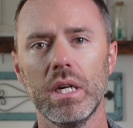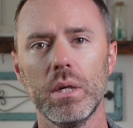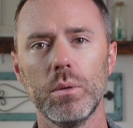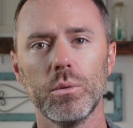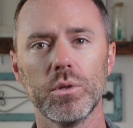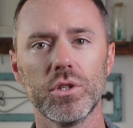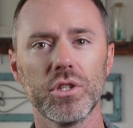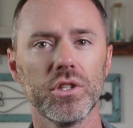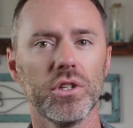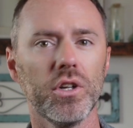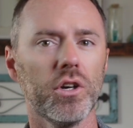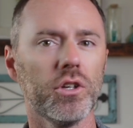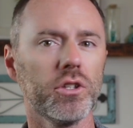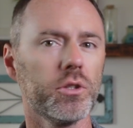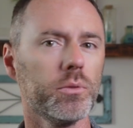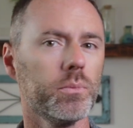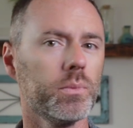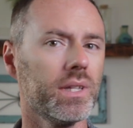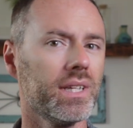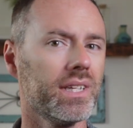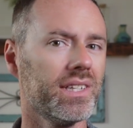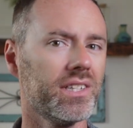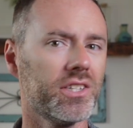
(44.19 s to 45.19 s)
which can
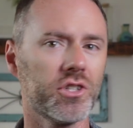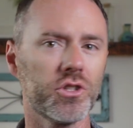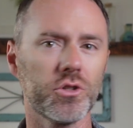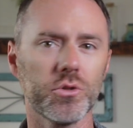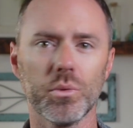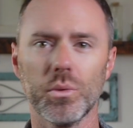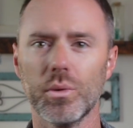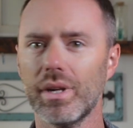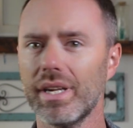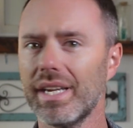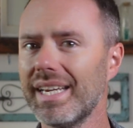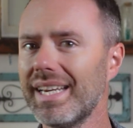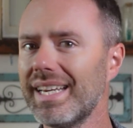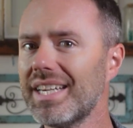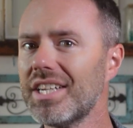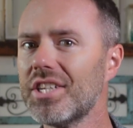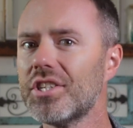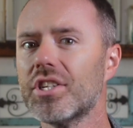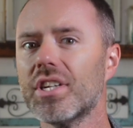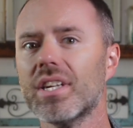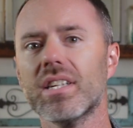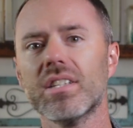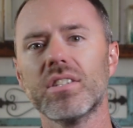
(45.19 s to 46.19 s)
ultimately destroy any
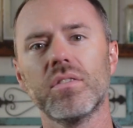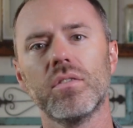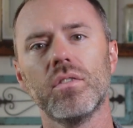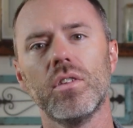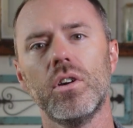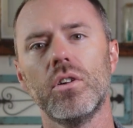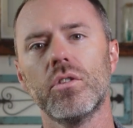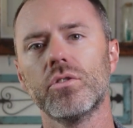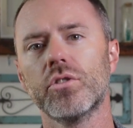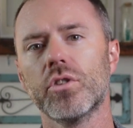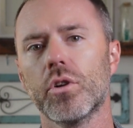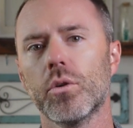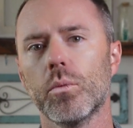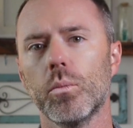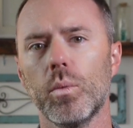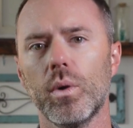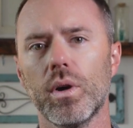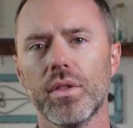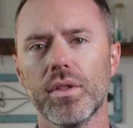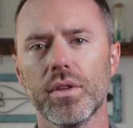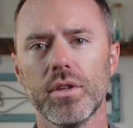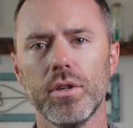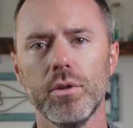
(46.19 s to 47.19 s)
chance of long-term
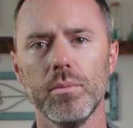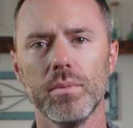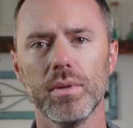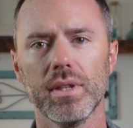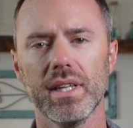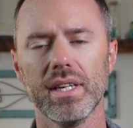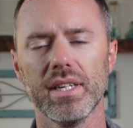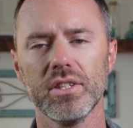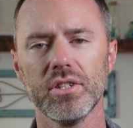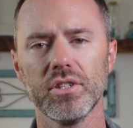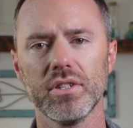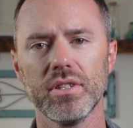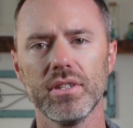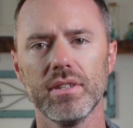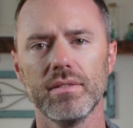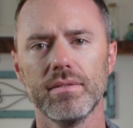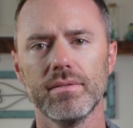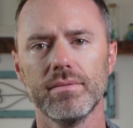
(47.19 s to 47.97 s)
wealth accumulation.